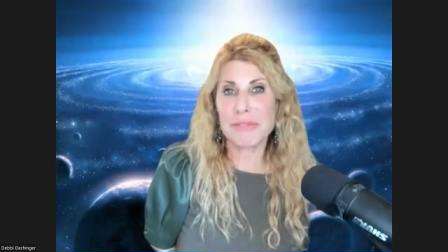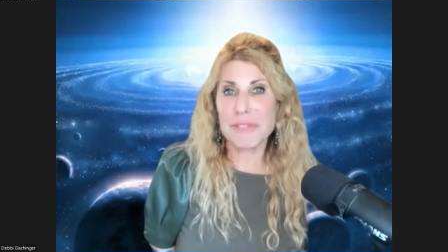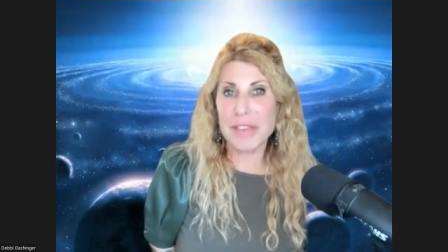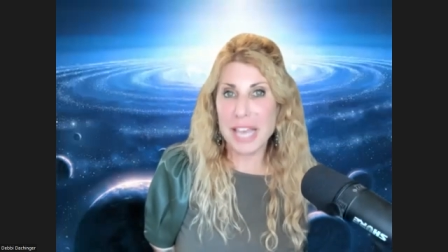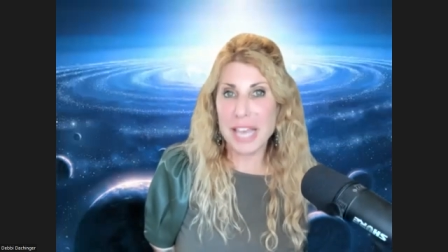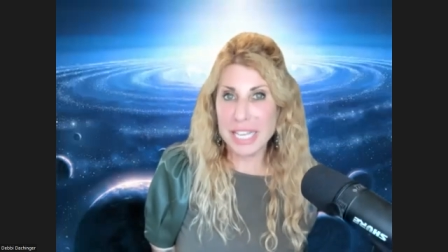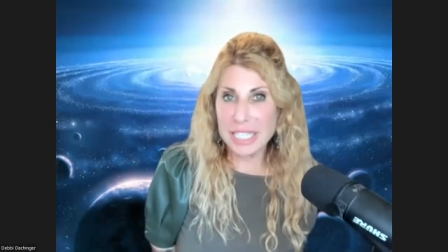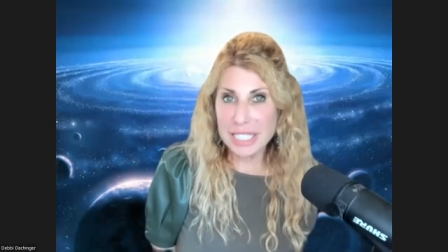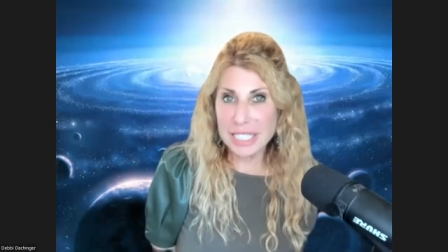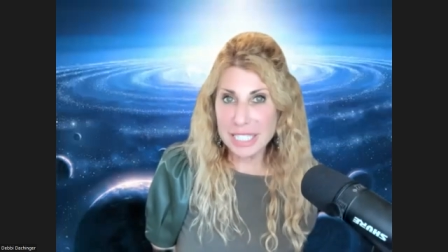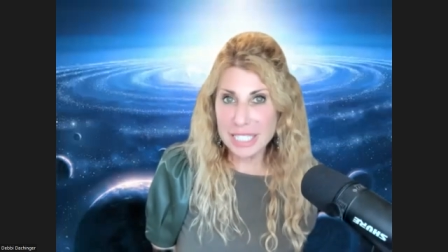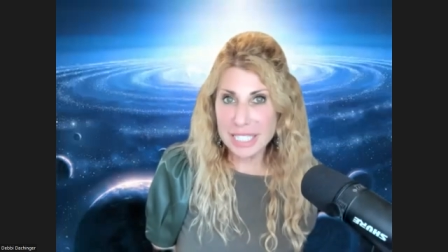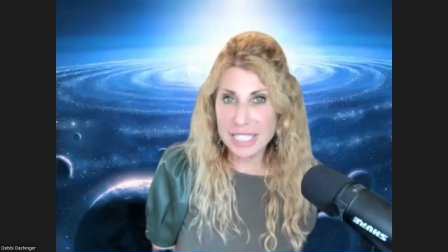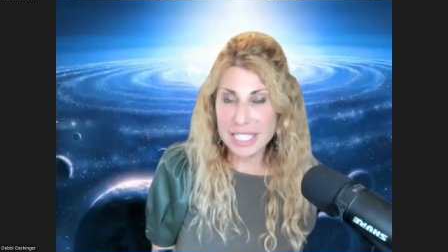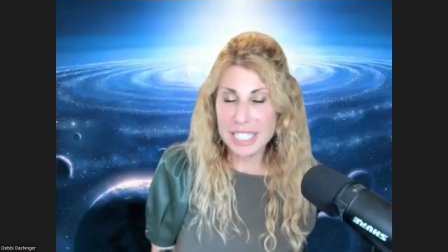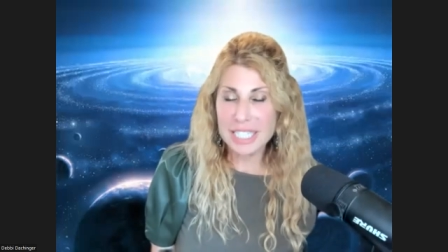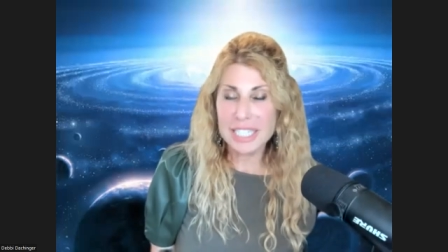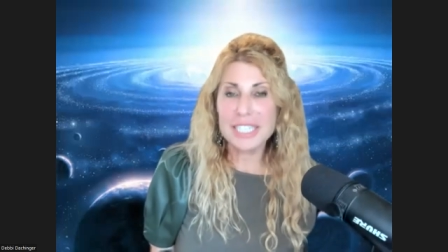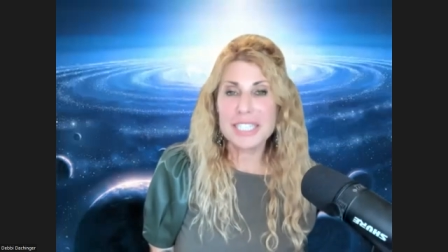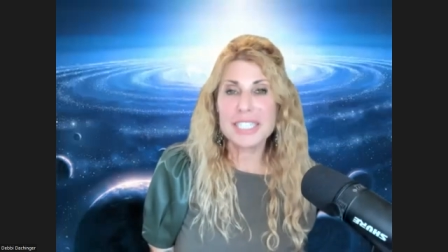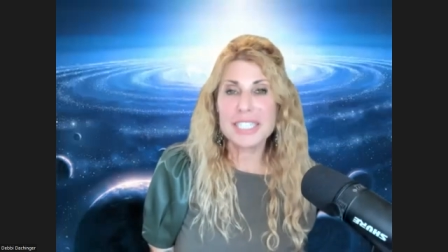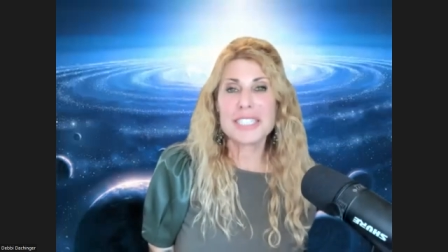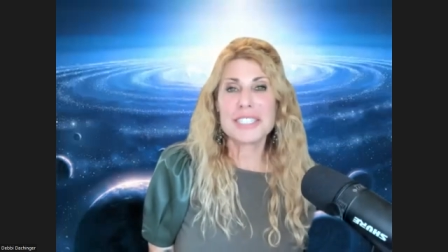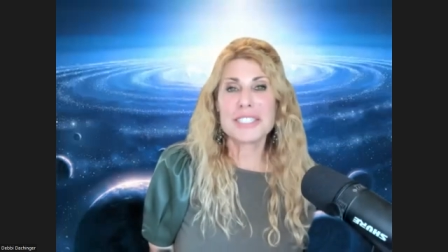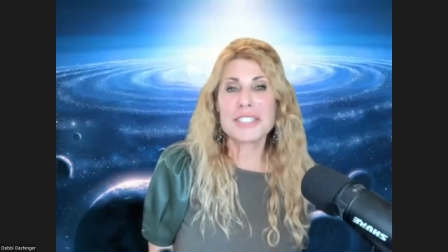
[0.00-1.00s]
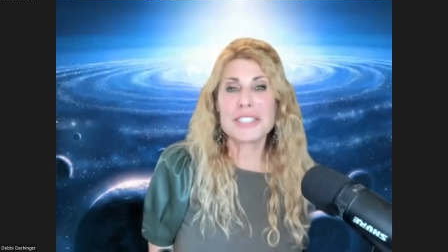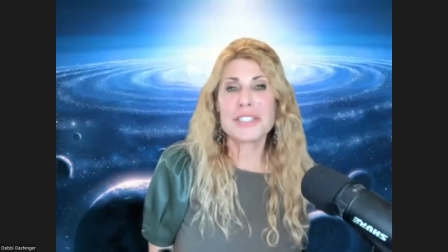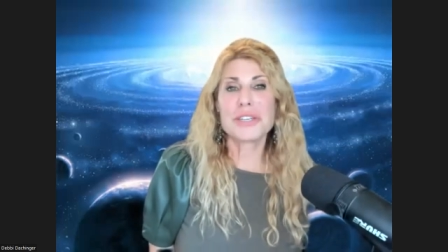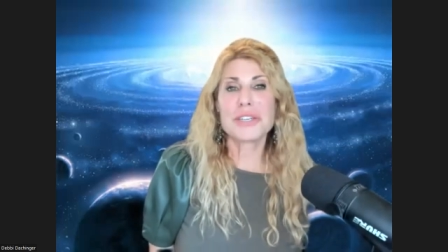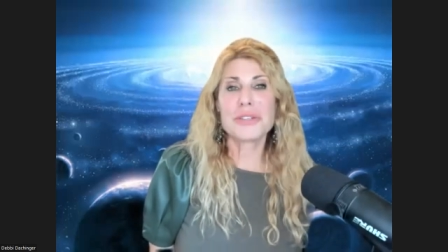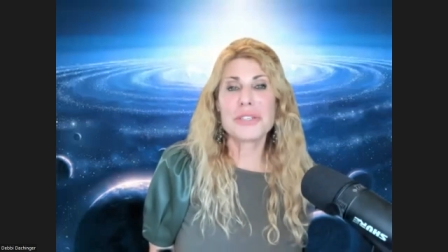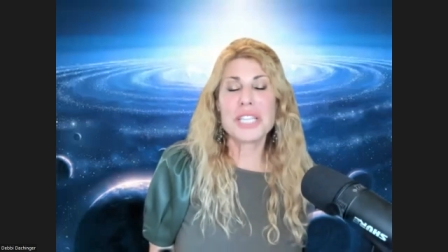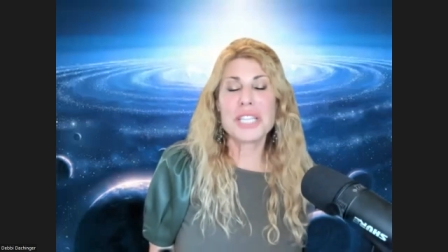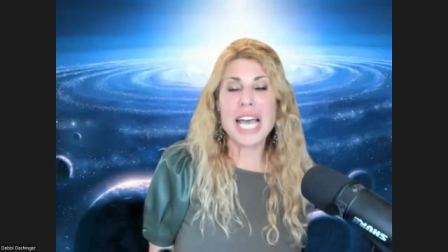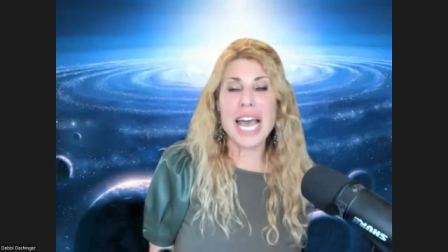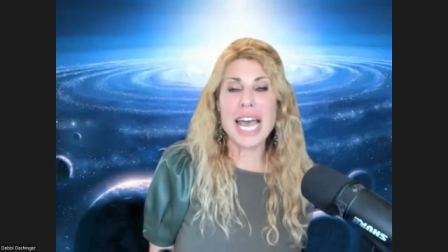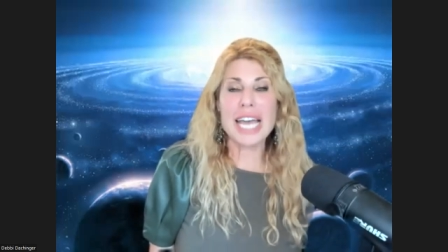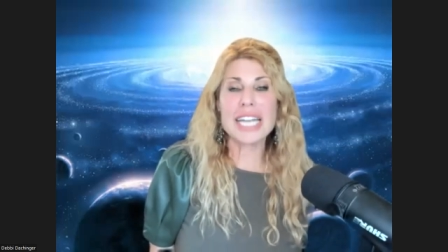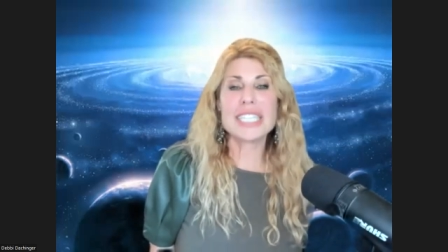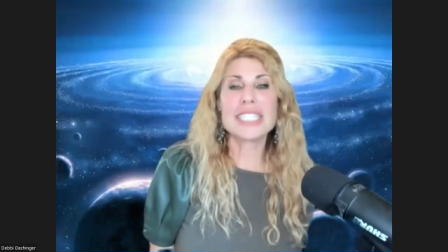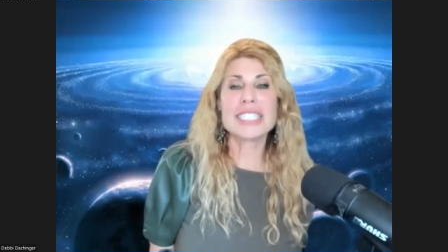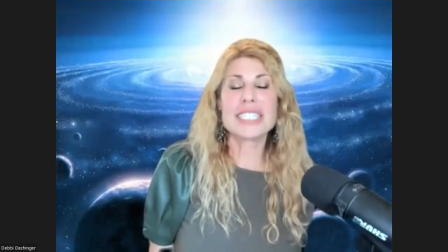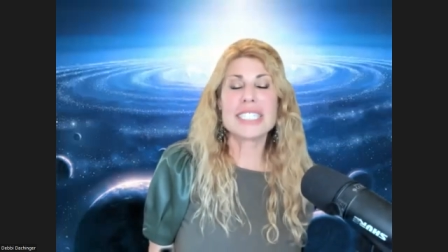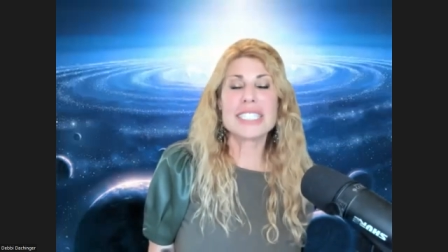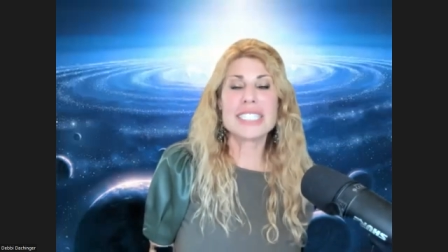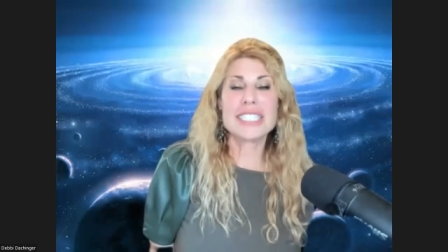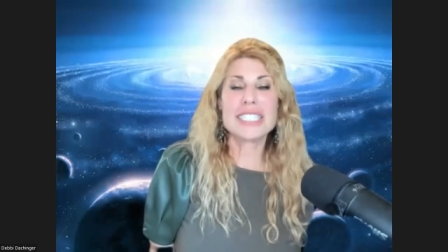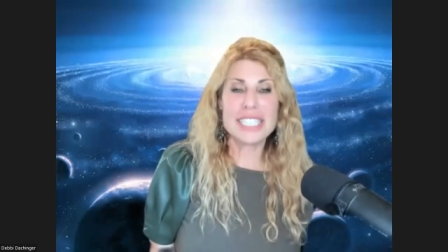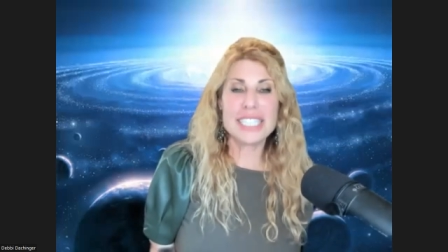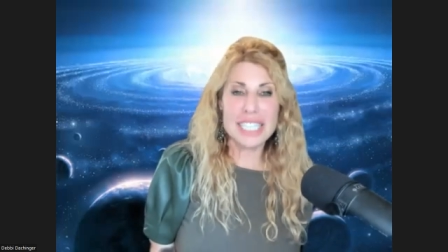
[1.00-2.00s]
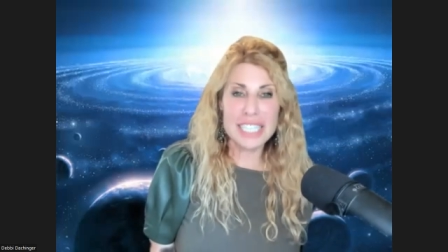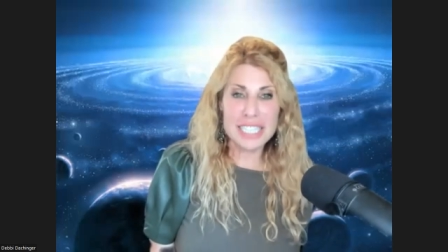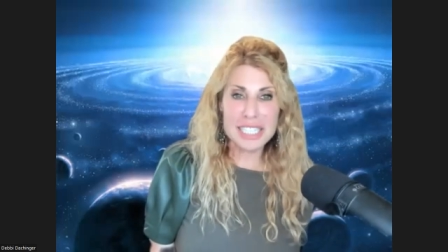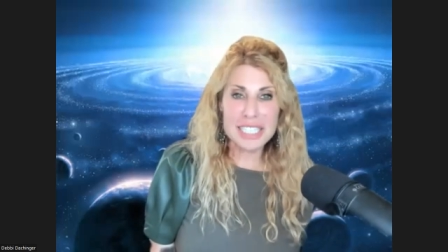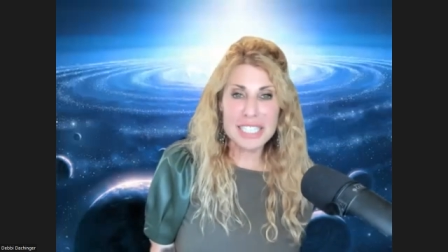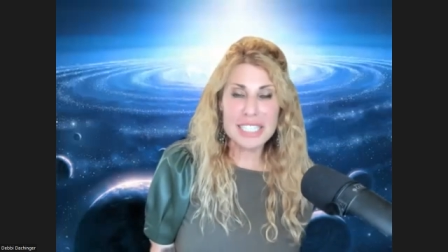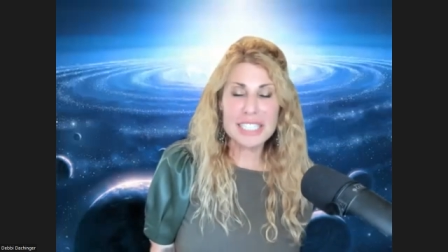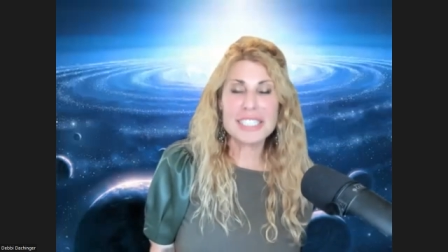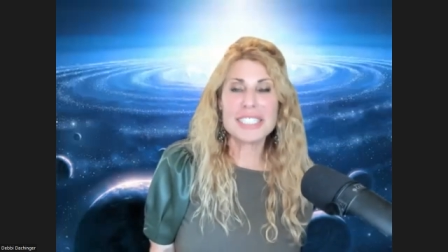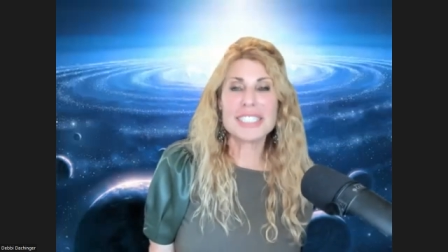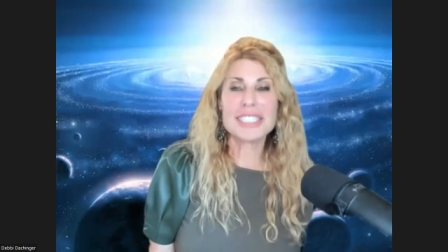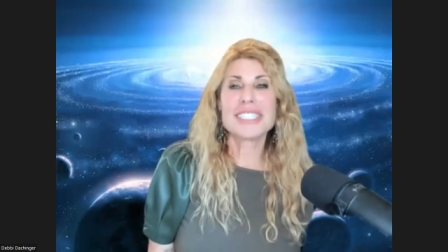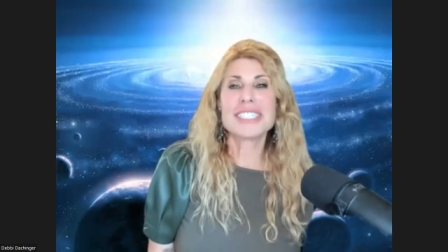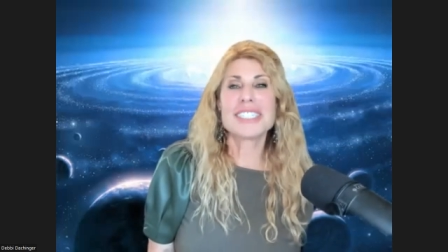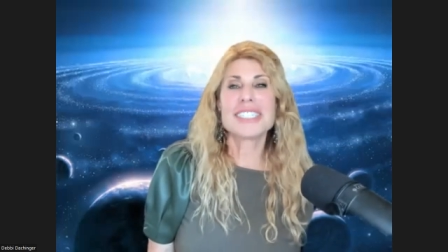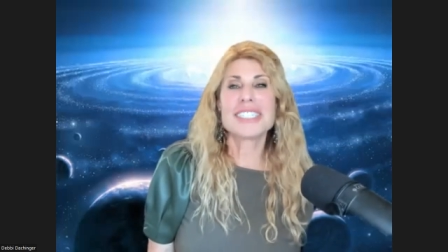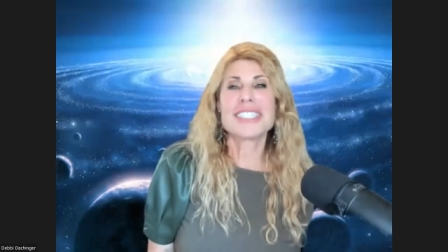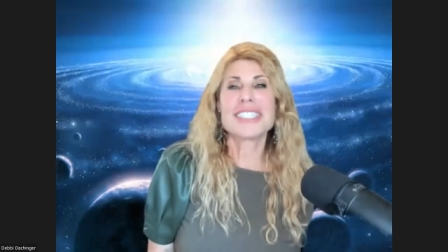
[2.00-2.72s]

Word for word: events. So that yeah. is a deal.